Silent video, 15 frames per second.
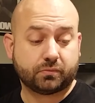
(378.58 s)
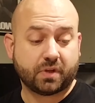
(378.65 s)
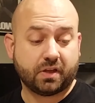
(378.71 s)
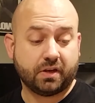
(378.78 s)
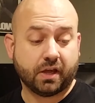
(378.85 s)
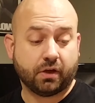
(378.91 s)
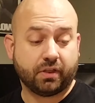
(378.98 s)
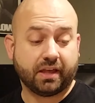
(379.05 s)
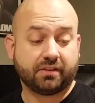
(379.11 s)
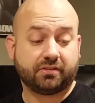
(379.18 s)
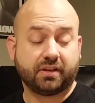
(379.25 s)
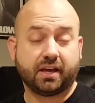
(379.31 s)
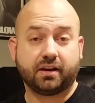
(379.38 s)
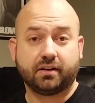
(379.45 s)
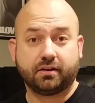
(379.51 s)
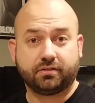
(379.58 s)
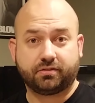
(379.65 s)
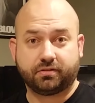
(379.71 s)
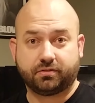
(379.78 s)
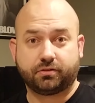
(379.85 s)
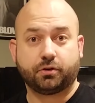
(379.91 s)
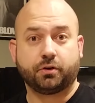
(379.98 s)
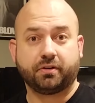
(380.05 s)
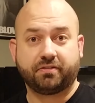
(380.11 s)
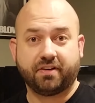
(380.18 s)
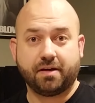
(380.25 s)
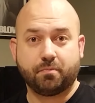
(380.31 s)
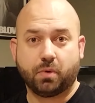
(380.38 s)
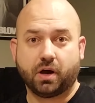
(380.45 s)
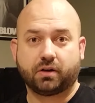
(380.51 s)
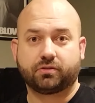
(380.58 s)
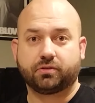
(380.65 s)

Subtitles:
Now that said, it is $35,